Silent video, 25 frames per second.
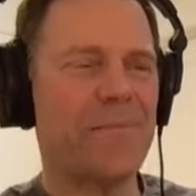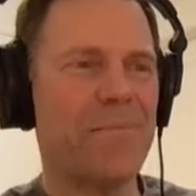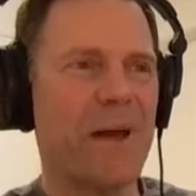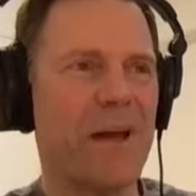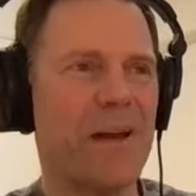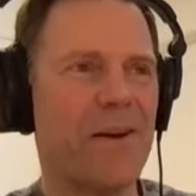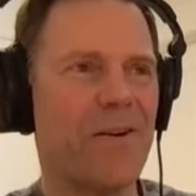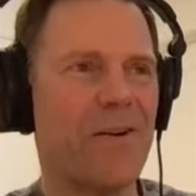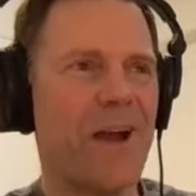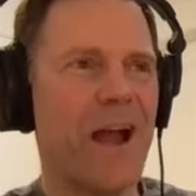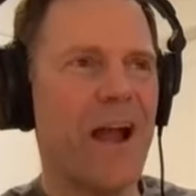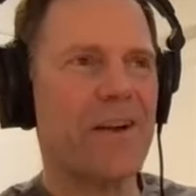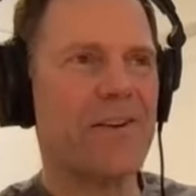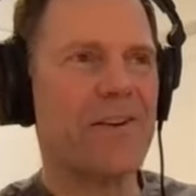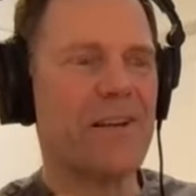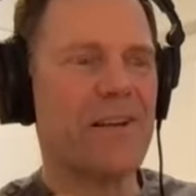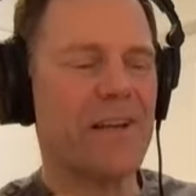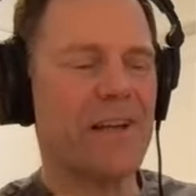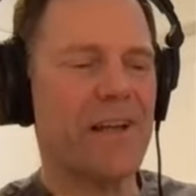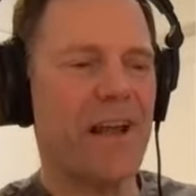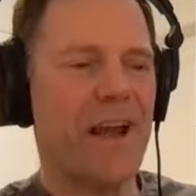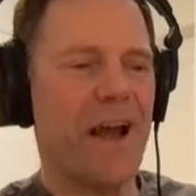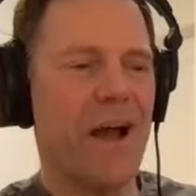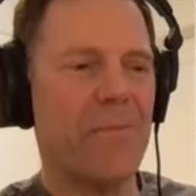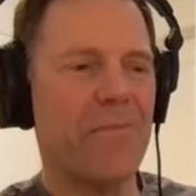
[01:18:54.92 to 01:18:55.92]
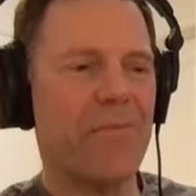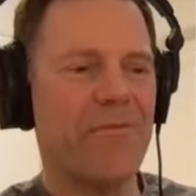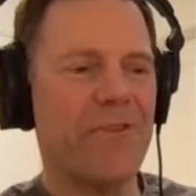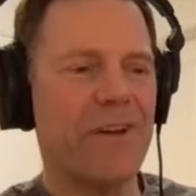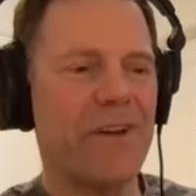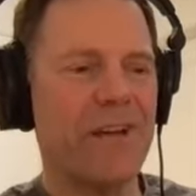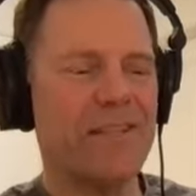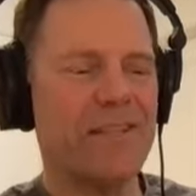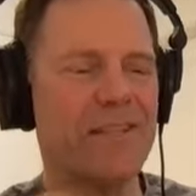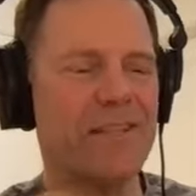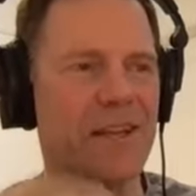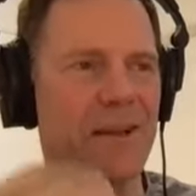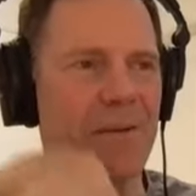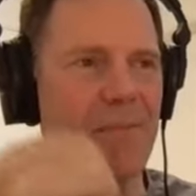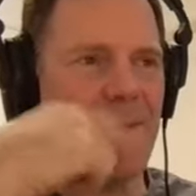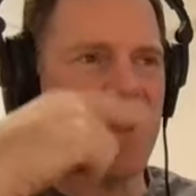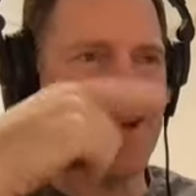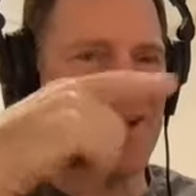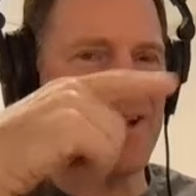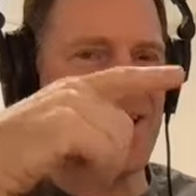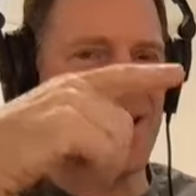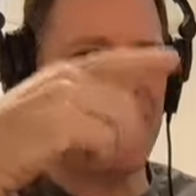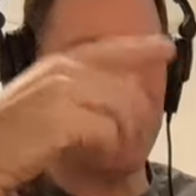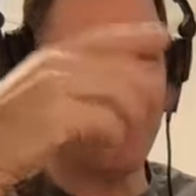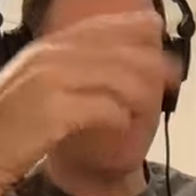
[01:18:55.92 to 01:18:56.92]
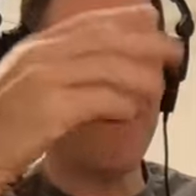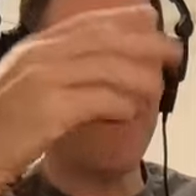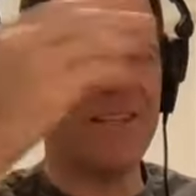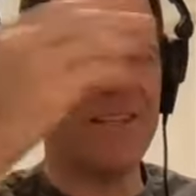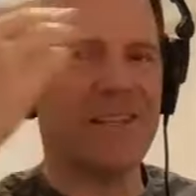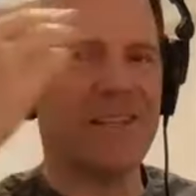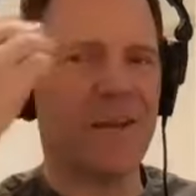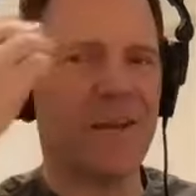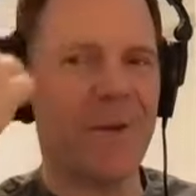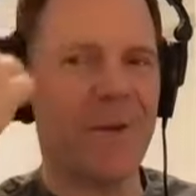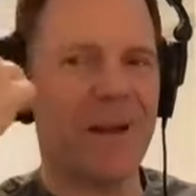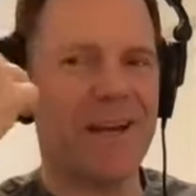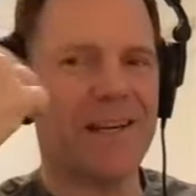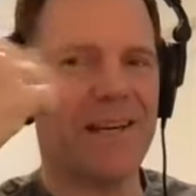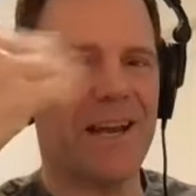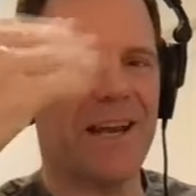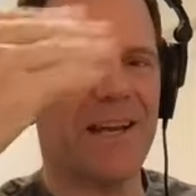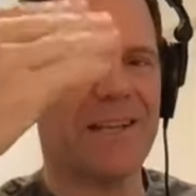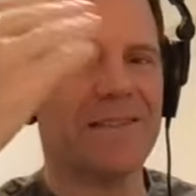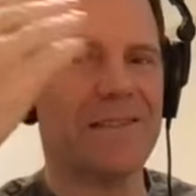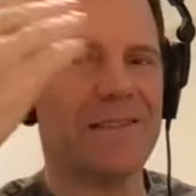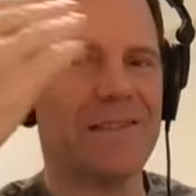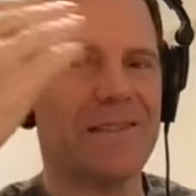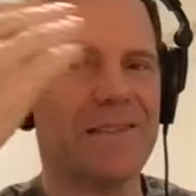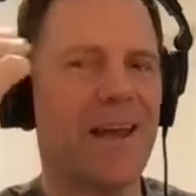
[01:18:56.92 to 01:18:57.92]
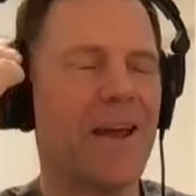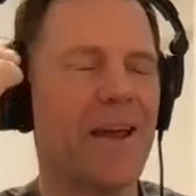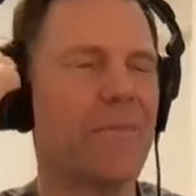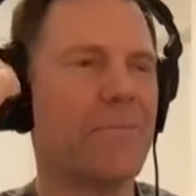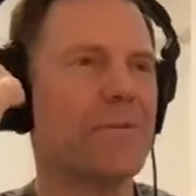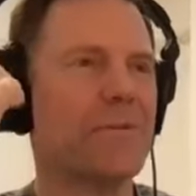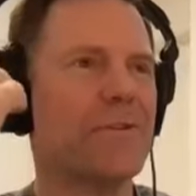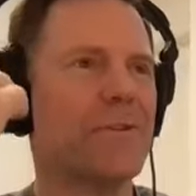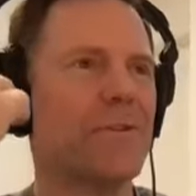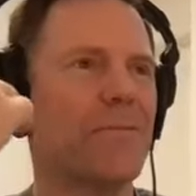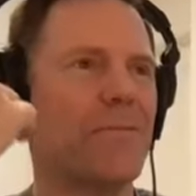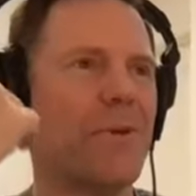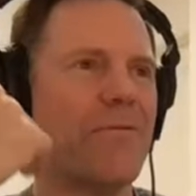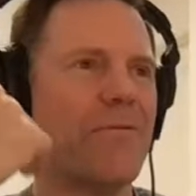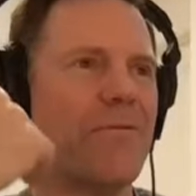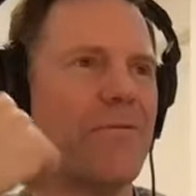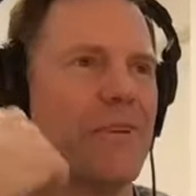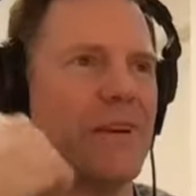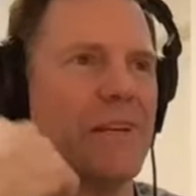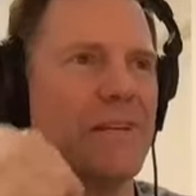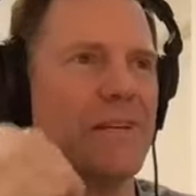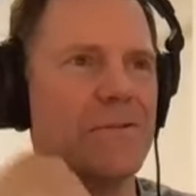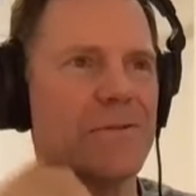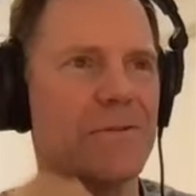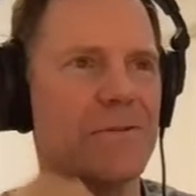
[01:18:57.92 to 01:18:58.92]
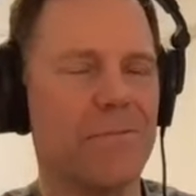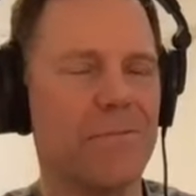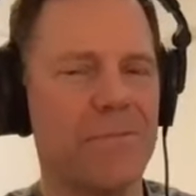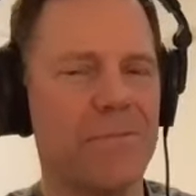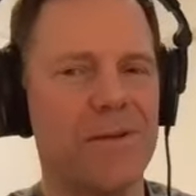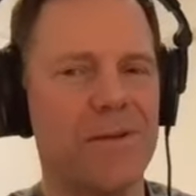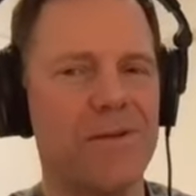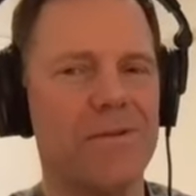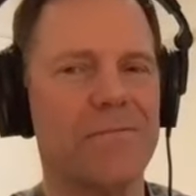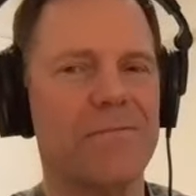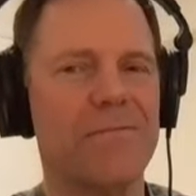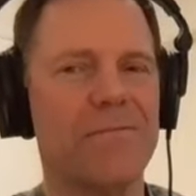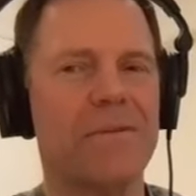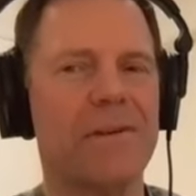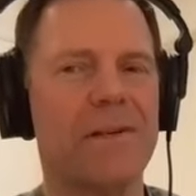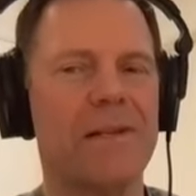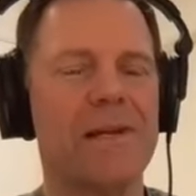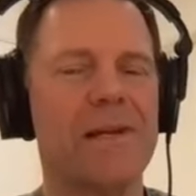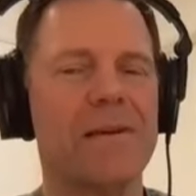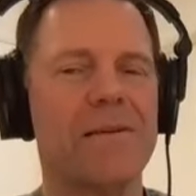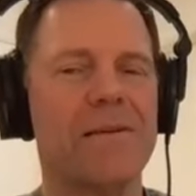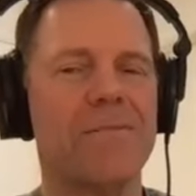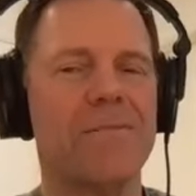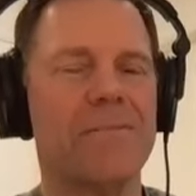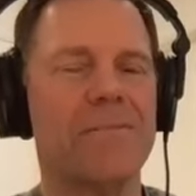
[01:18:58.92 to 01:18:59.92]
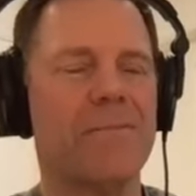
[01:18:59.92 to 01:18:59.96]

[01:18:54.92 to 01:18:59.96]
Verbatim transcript: better actually. I'm facing my I'm facing my desk lamp, so my face will be lit.